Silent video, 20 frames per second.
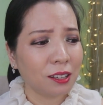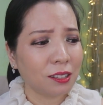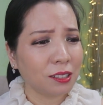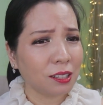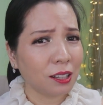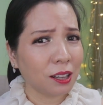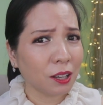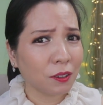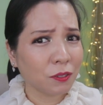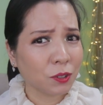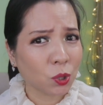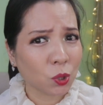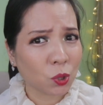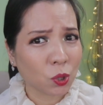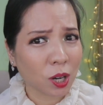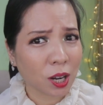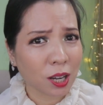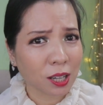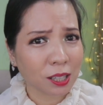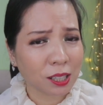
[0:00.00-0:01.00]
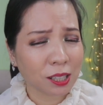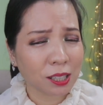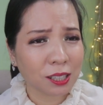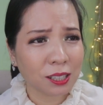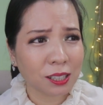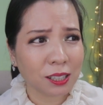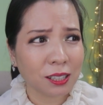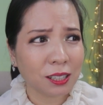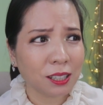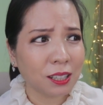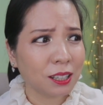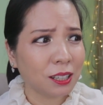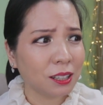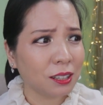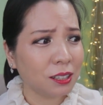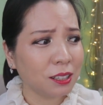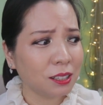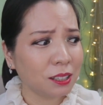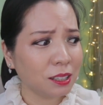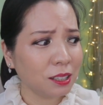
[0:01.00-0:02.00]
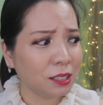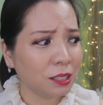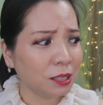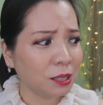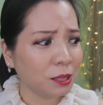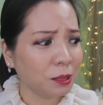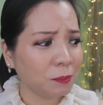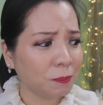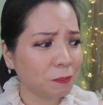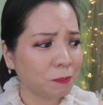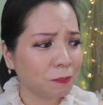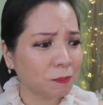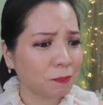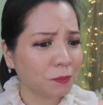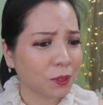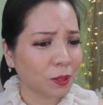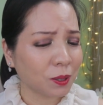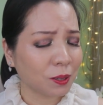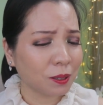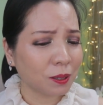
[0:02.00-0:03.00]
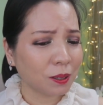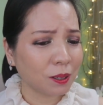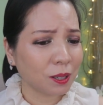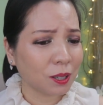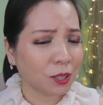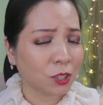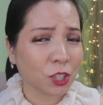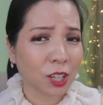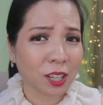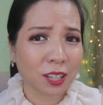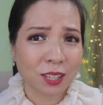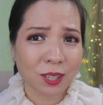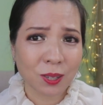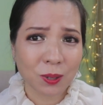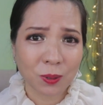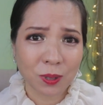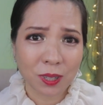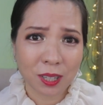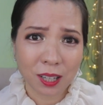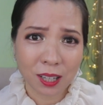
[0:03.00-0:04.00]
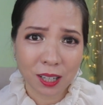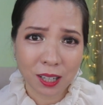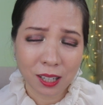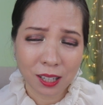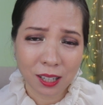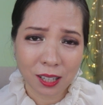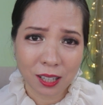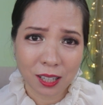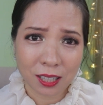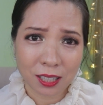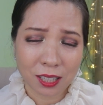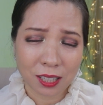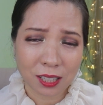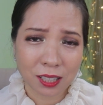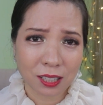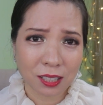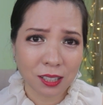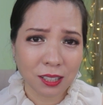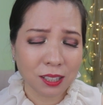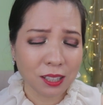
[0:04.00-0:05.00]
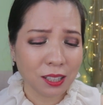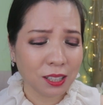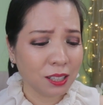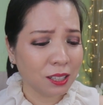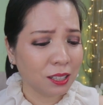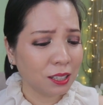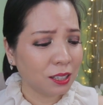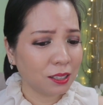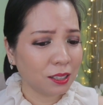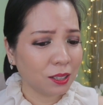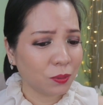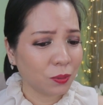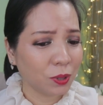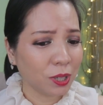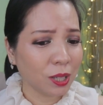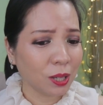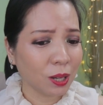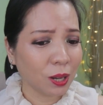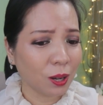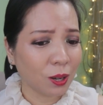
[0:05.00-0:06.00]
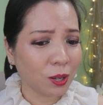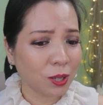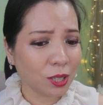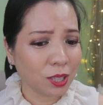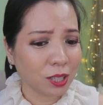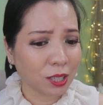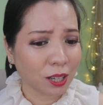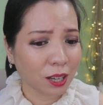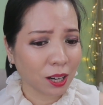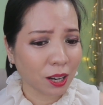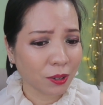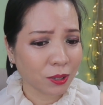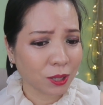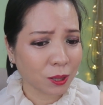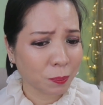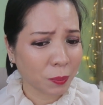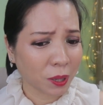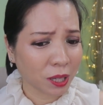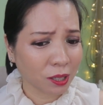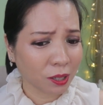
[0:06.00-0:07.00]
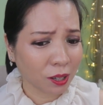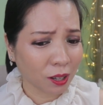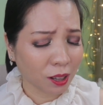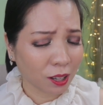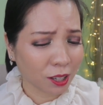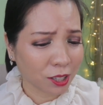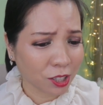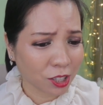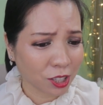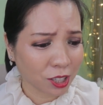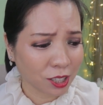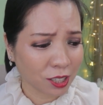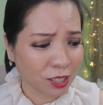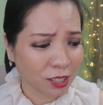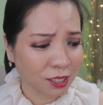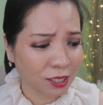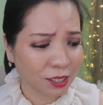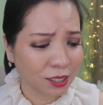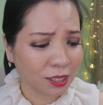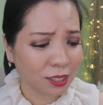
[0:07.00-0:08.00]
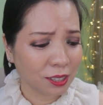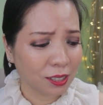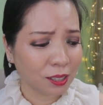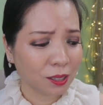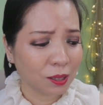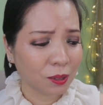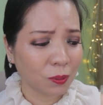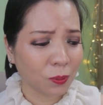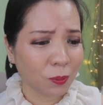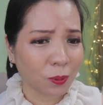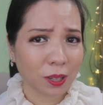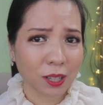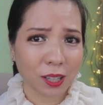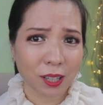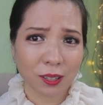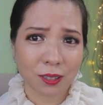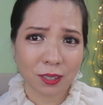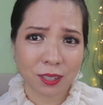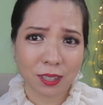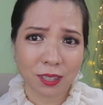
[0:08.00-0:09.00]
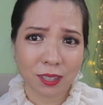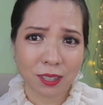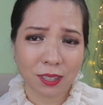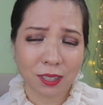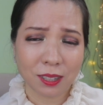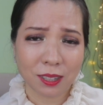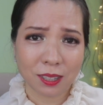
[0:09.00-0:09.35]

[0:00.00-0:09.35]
The Love Struck, the Chinese New Year collection, they relaunched the Cloud Spun collection, what else?